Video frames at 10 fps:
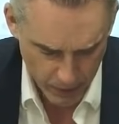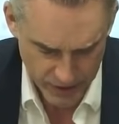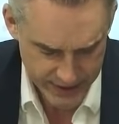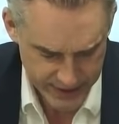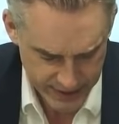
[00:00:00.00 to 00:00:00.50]

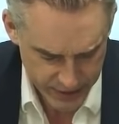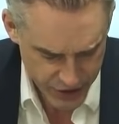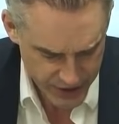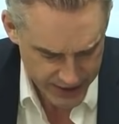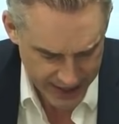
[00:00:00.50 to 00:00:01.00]
What's the
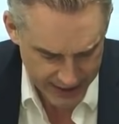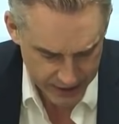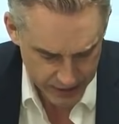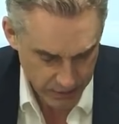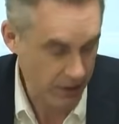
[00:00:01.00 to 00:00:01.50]
solution to
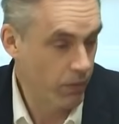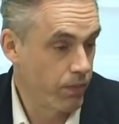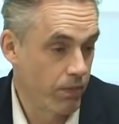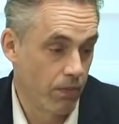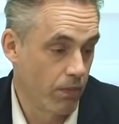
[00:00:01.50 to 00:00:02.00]
that? Well,
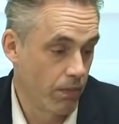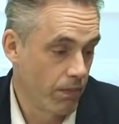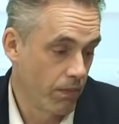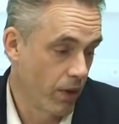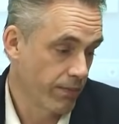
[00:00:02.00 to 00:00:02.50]

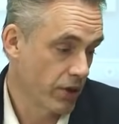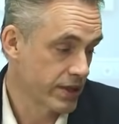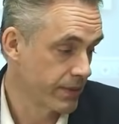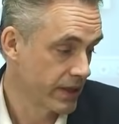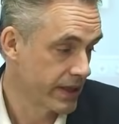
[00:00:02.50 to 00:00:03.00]
one
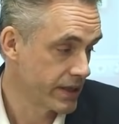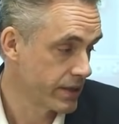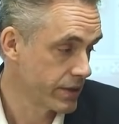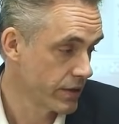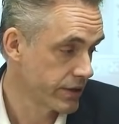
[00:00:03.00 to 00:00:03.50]
possibility is
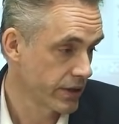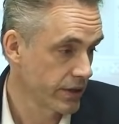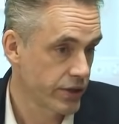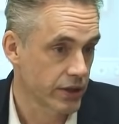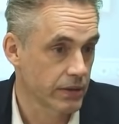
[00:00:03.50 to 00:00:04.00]
there's no
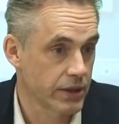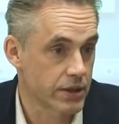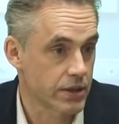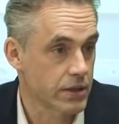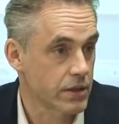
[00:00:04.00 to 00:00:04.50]
solution.
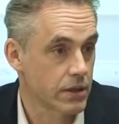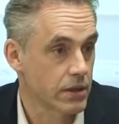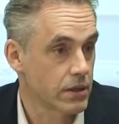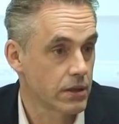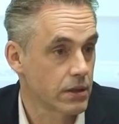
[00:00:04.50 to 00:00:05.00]
It's just
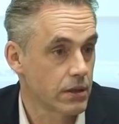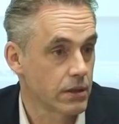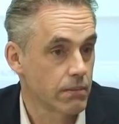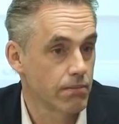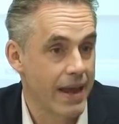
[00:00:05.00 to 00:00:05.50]

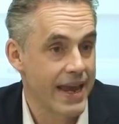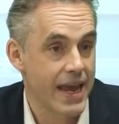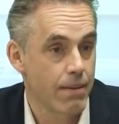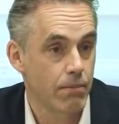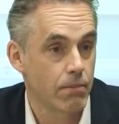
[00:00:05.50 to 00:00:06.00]

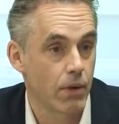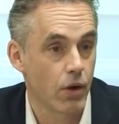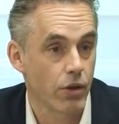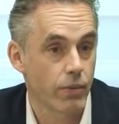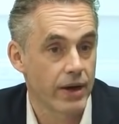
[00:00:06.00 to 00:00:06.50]
mayhem
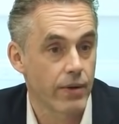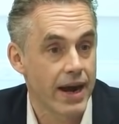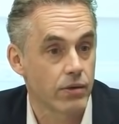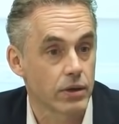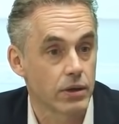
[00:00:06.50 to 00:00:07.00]
all the way
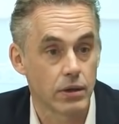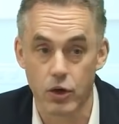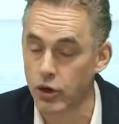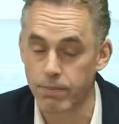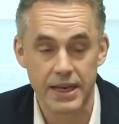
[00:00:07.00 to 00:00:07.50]
around.
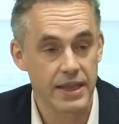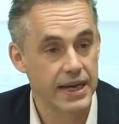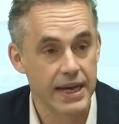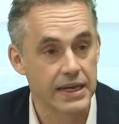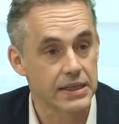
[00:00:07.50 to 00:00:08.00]
Could be
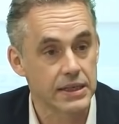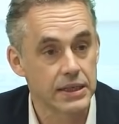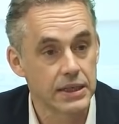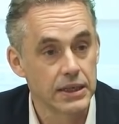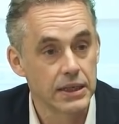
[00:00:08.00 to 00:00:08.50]
the case.
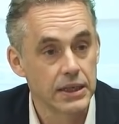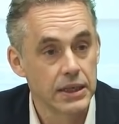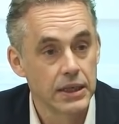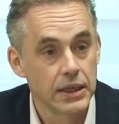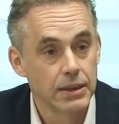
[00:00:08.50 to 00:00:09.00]

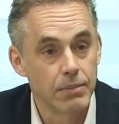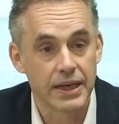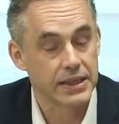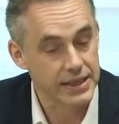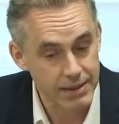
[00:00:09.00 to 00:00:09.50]

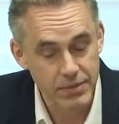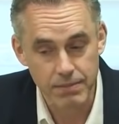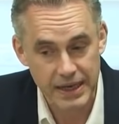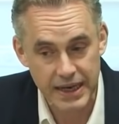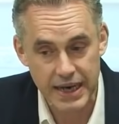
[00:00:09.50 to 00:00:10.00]
But it seemed
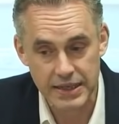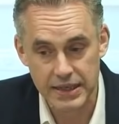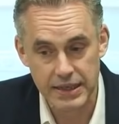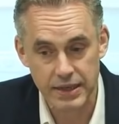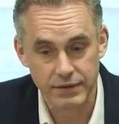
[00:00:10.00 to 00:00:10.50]
to me, as
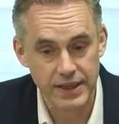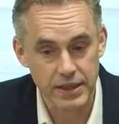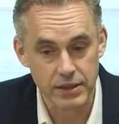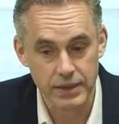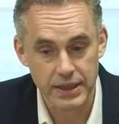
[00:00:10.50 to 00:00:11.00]
I delved
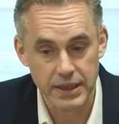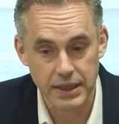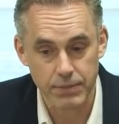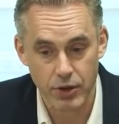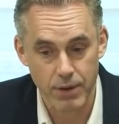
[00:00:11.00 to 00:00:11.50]
into it,
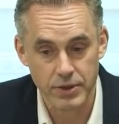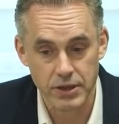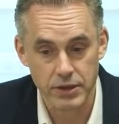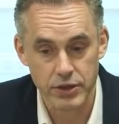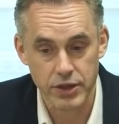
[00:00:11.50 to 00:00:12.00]
that the proper
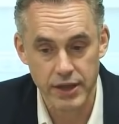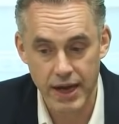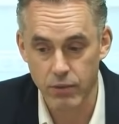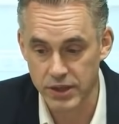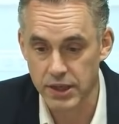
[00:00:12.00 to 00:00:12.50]
solution to
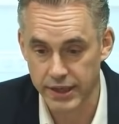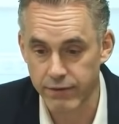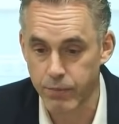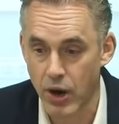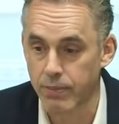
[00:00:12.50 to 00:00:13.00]
that was to
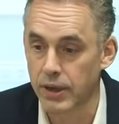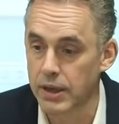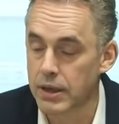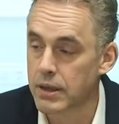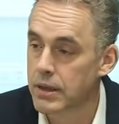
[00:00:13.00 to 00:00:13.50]
live properly